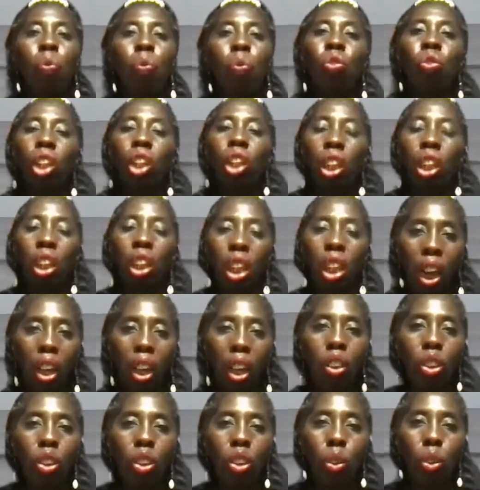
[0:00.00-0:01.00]
Now
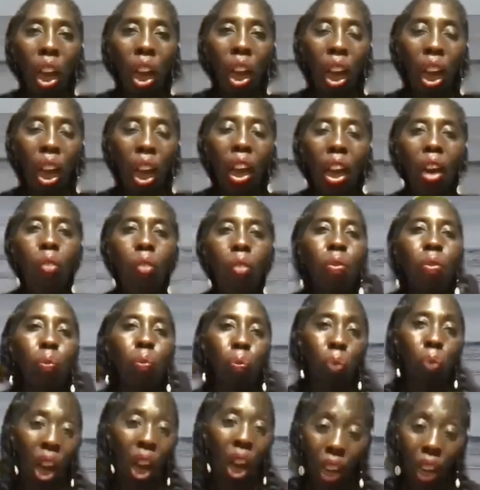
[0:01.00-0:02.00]
you have
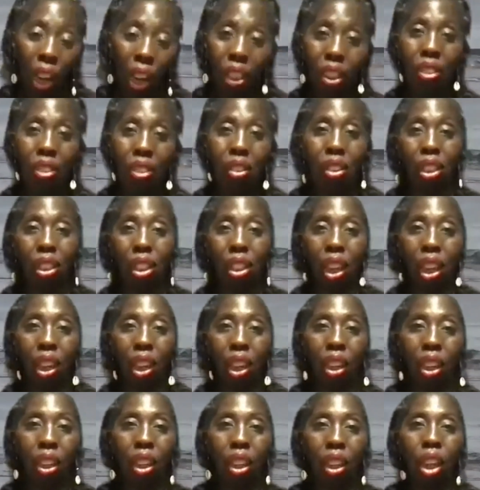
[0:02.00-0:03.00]
bodies
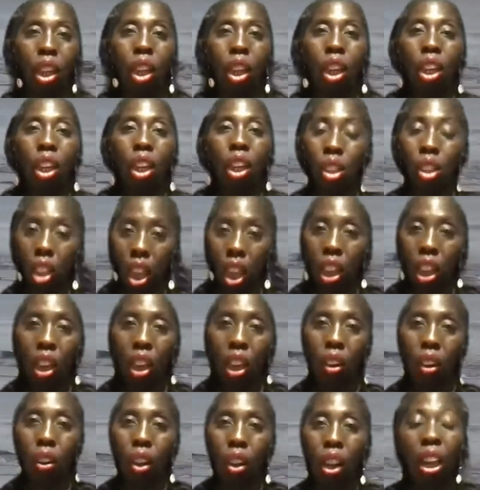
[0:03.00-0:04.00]
decaying
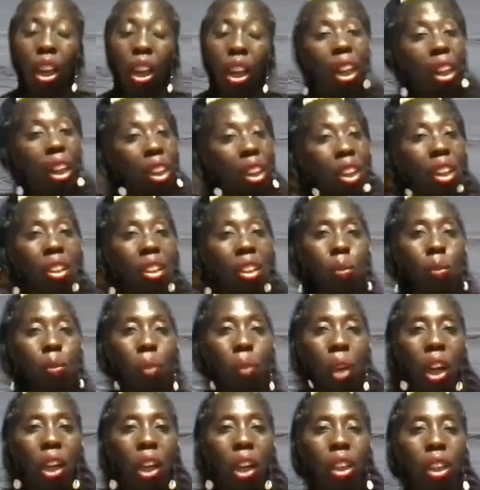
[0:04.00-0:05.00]
there in this
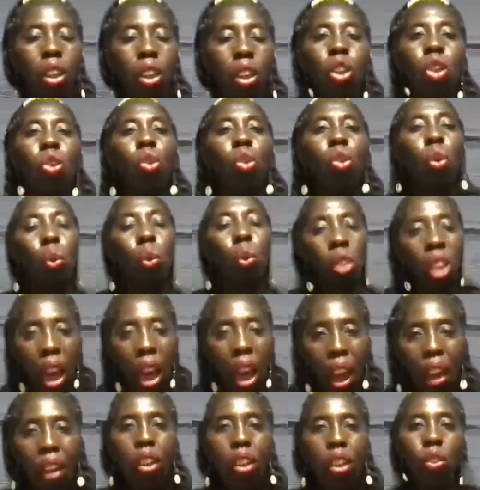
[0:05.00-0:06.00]
mud. So that
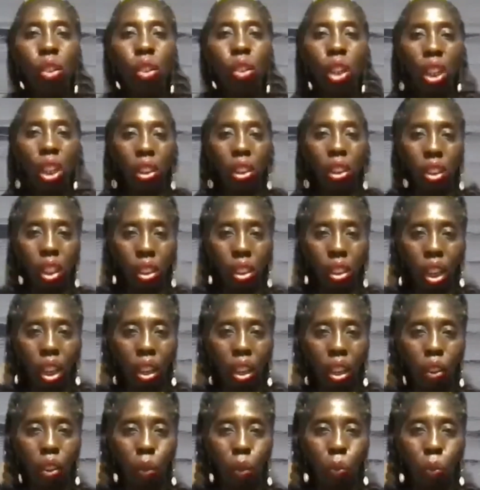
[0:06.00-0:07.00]
creates other
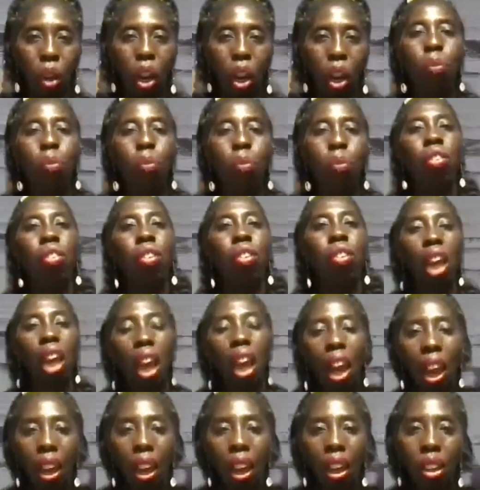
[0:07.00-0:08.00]
health problems.
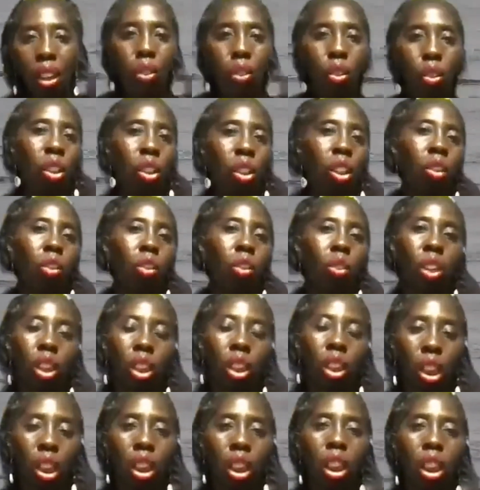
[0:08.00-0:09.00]
That
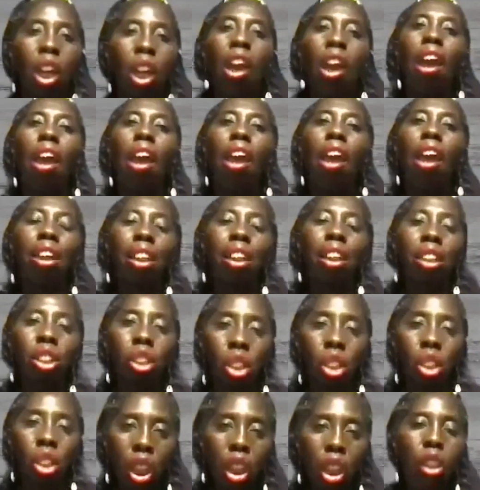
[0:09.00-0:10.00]
causes a
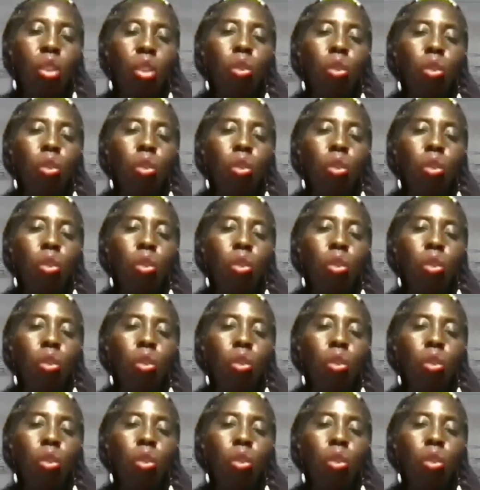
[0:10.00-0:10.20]
continued